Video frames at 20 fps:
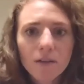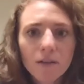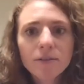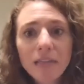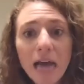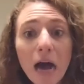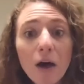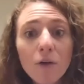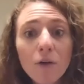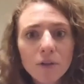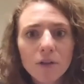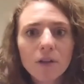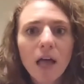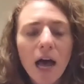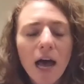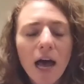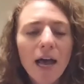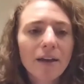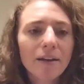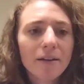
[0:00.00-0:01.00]
down the
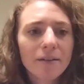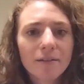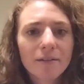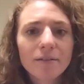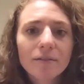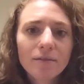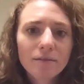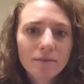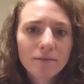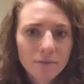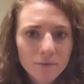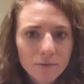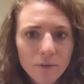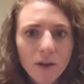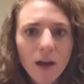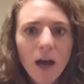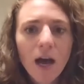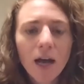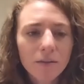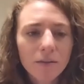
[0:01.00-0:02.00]
line,
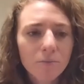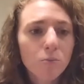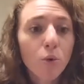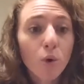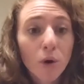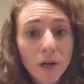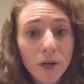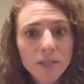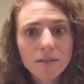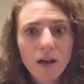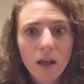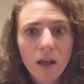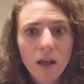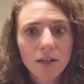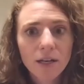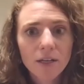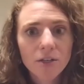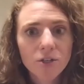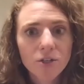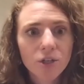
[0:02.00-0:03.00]
uh, more
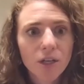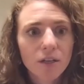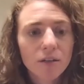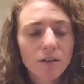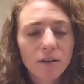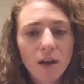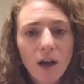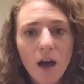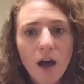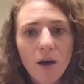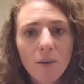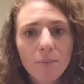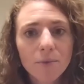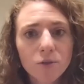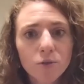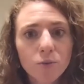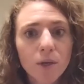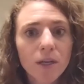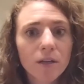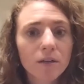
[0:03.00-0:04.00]
consolidation uh,
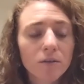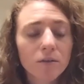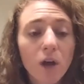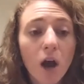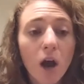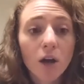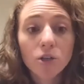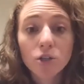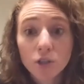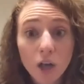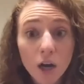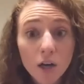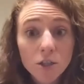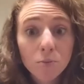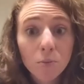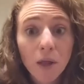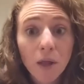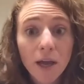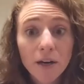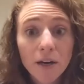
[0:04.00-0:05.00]
between large,
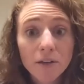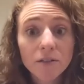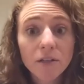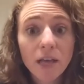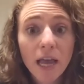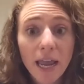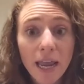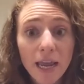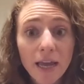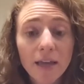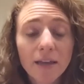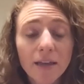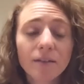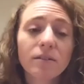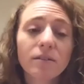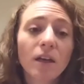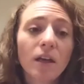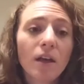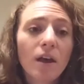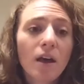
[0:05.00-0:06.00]
large players
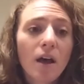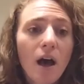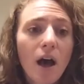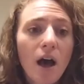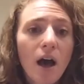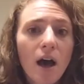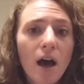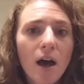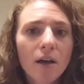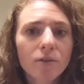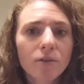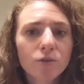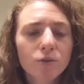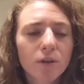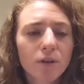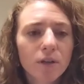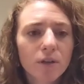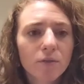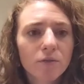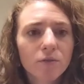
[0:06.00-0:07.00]
and uh,
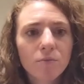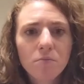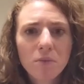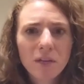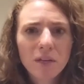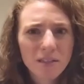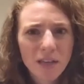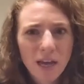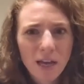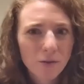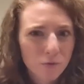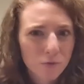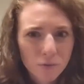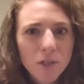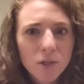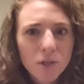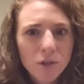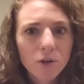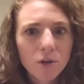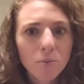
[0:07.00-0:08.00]
sort of mid-sized
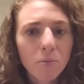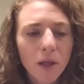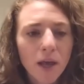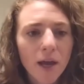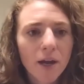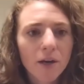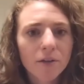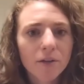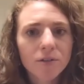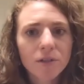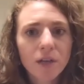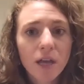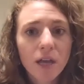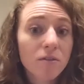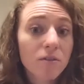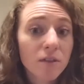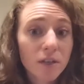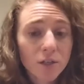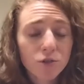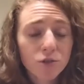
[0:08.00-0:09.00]
regional players
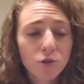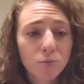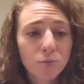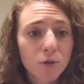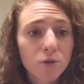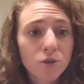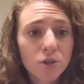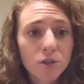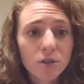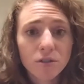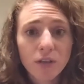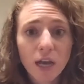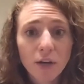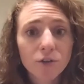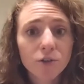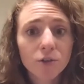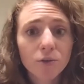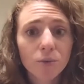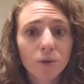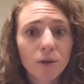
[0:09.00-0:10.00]
in the distribution
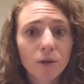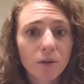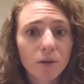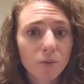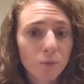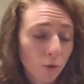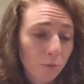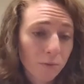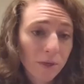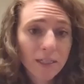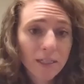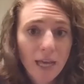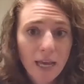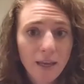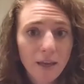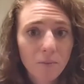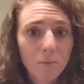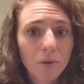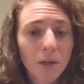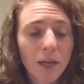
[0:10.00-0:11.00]
sector will, will be
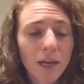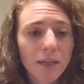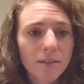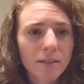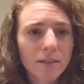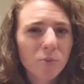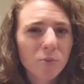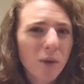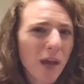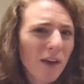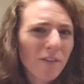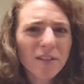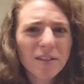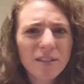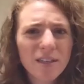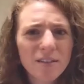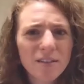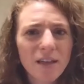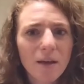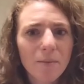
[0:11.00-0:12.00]
taking place? Because we haven't
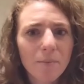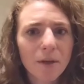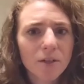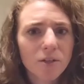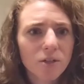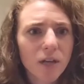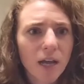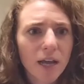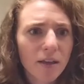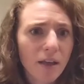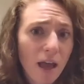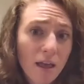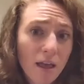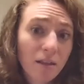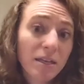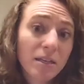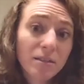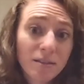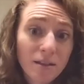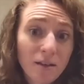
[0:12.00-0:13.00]
seen that much, I, at
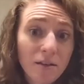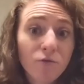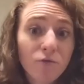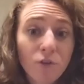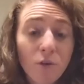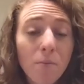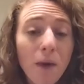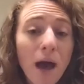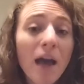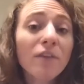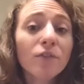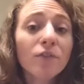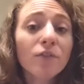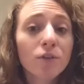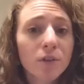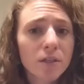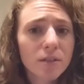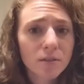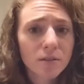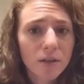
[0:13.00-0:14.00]
least from my view
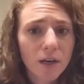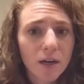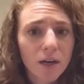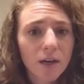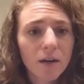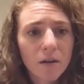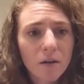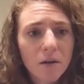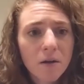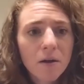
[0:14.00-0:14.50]
this year.